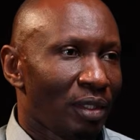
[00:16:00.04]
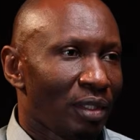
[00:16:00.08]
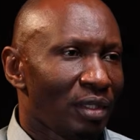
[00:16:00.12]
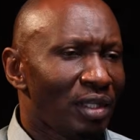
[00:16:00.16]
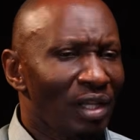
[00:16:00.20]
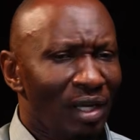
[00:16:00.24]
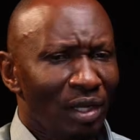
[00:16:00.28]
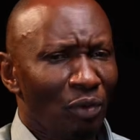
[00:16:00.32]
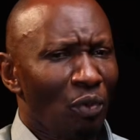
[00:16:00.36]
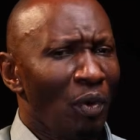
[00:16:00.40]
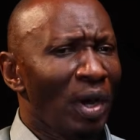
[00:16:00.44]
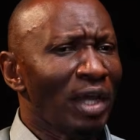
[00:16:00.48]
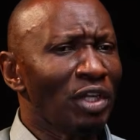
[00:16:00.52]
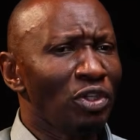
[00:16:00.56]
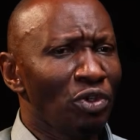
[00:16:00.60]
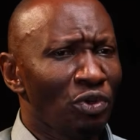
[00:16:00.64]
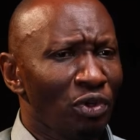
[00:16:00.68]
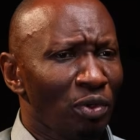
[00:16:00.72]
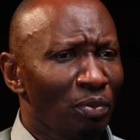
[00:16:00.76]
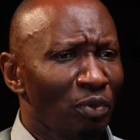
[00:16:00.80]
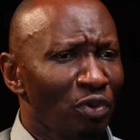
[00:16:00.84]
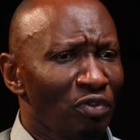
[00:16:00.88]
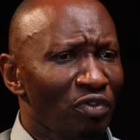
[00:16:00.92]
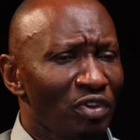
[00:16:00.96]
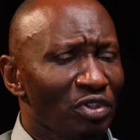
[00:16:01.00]
They're like, why do you
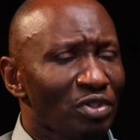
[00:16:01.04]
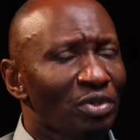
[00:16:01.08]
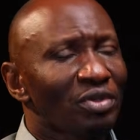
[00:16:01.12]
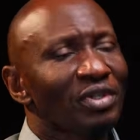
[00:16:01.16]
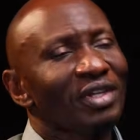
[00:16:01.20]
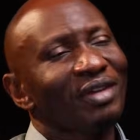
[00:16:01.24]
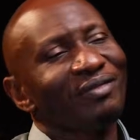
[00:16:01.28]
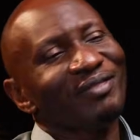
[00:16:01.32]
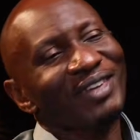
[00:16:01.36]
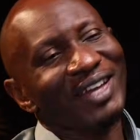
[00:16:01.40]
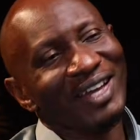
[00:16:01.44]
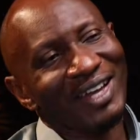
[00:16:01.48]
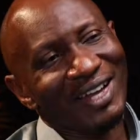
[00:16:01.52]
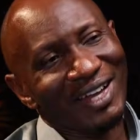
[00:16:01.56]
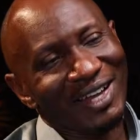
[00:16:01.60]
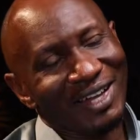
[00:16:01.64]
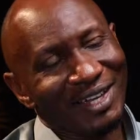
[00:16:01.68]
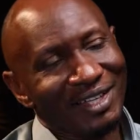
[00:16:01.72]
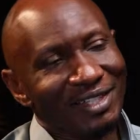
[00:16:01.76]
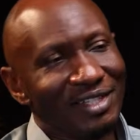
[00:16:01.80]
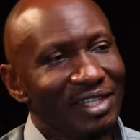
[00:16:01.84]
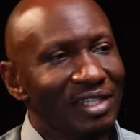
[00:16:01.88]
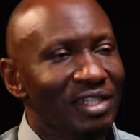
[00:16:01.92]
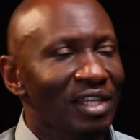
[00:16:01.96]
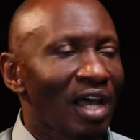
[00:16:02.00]
remove the shoes? I'm like,
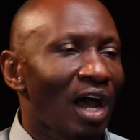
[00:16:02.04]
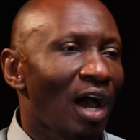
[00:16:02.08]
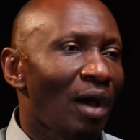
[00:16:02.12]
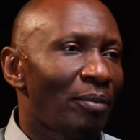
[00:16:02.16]
it's just a